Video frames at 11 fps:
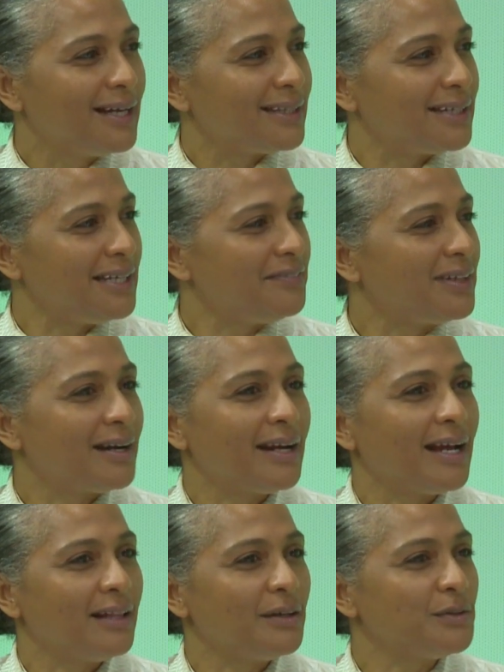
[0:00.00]
that even our
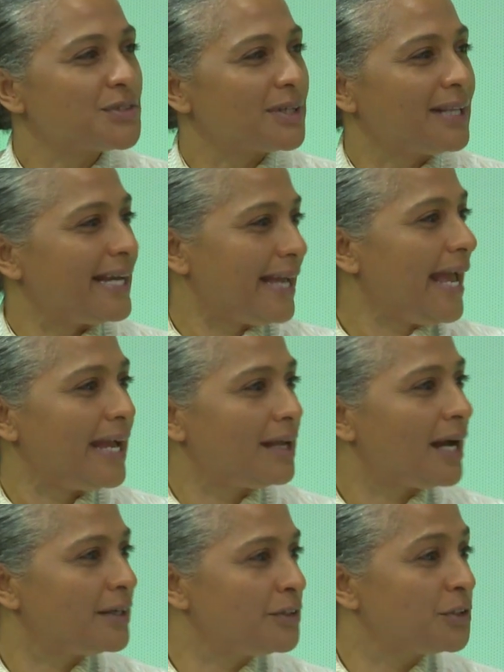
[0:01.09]
hellos are like, hey,
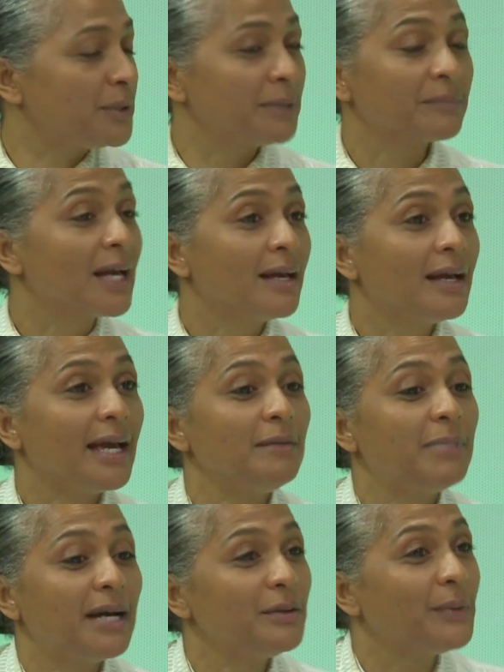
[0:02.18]
how you mm-hmm. doing? Hey,
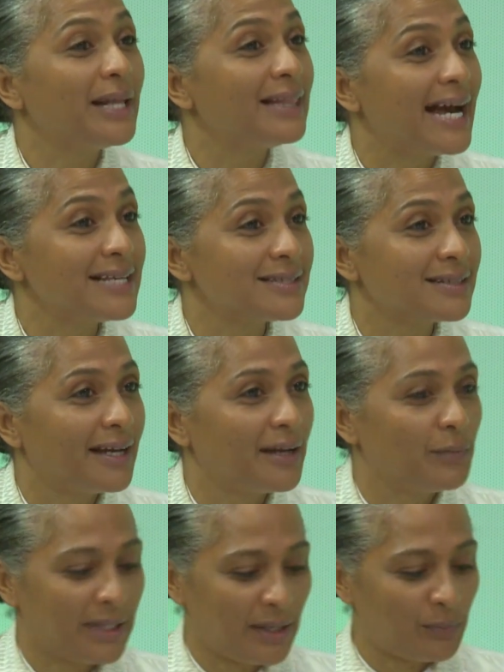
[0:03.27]
by the way, last night
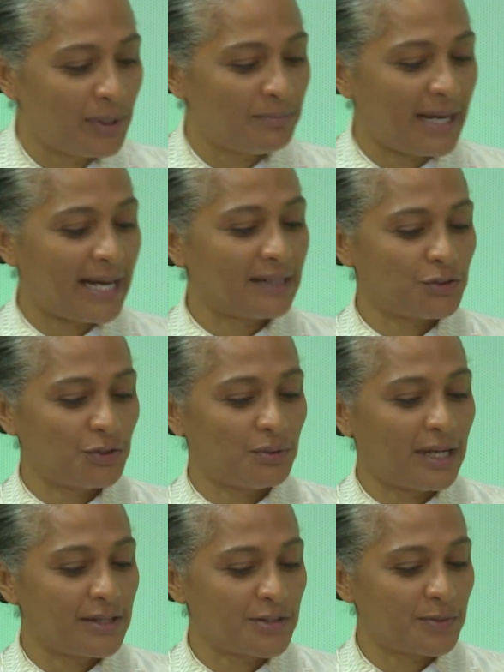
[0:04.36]
when I went back to
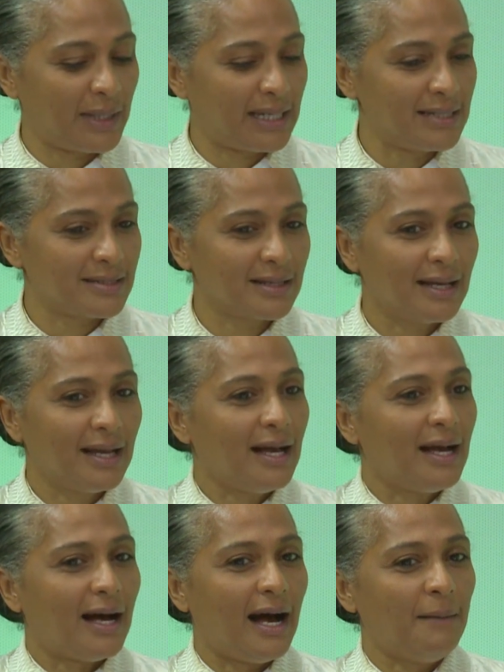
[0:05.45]
our space,
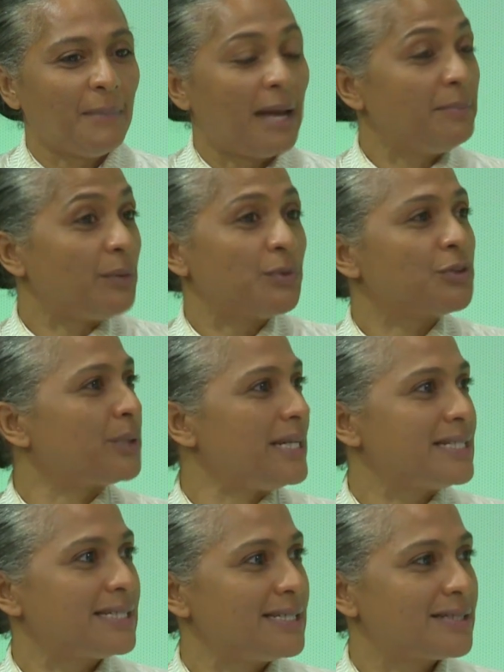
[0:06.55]
um, I met with
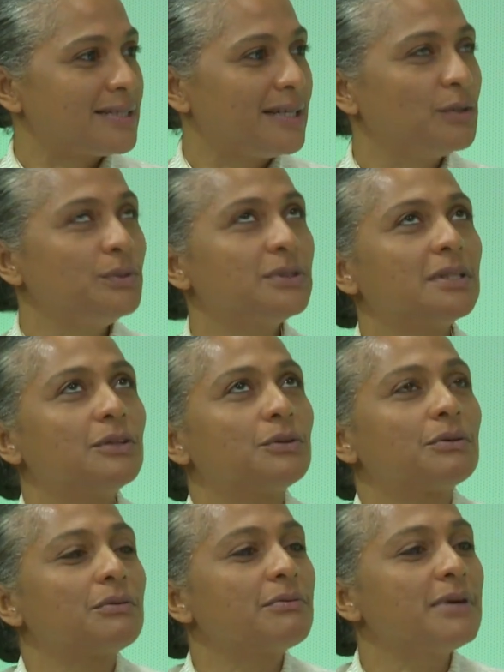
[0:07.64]
Gracy Singh, who's an
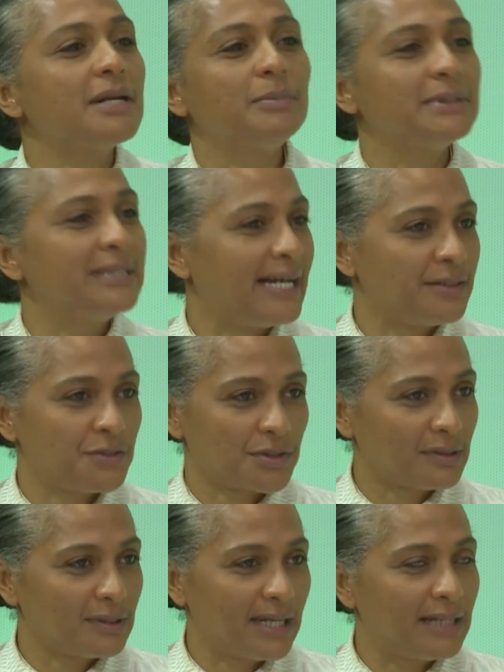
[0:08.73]
incredible
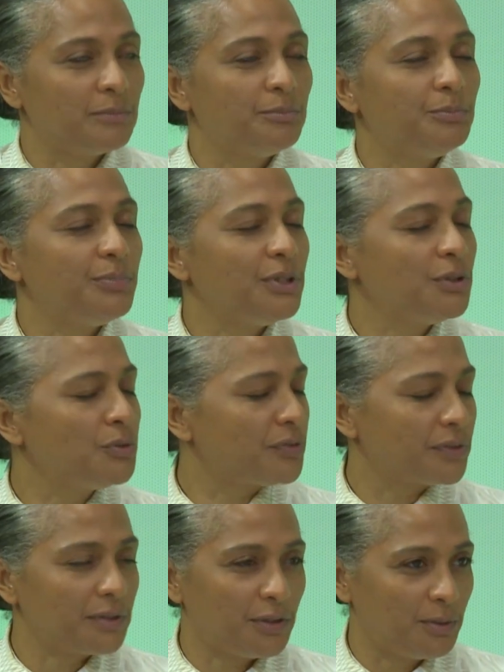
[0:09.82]
dancer and a
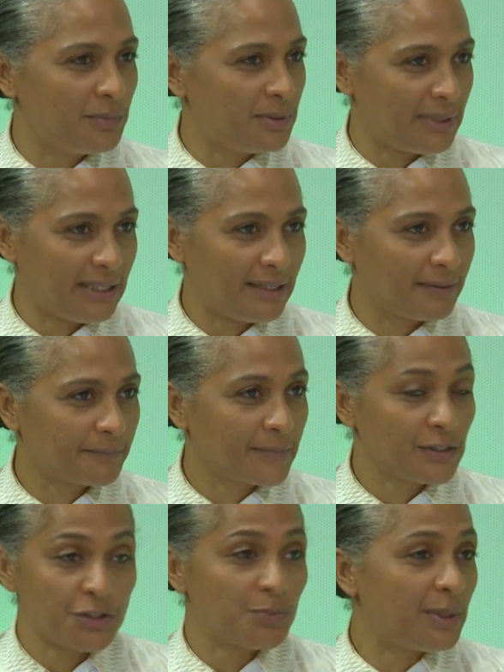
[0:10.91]
beautiful human being.
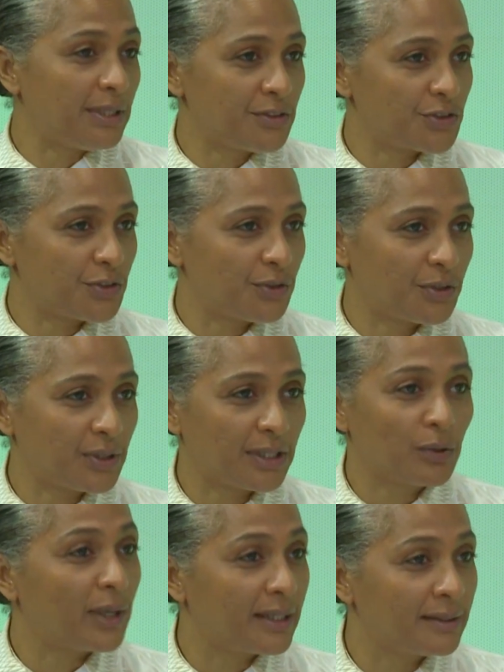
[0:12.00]
She's been in the studio here
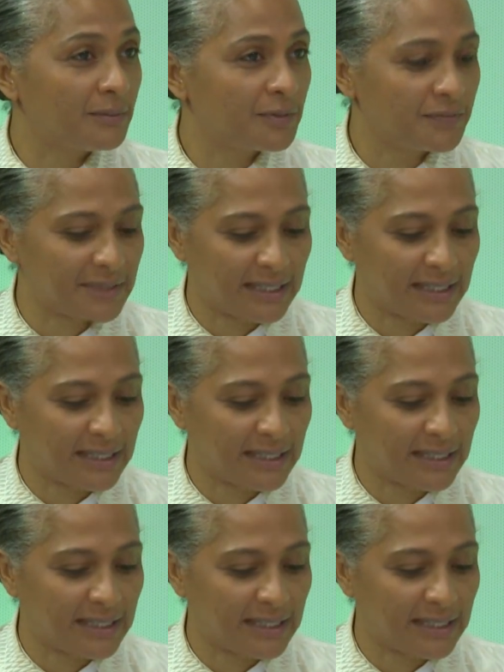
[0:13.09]
quite a number of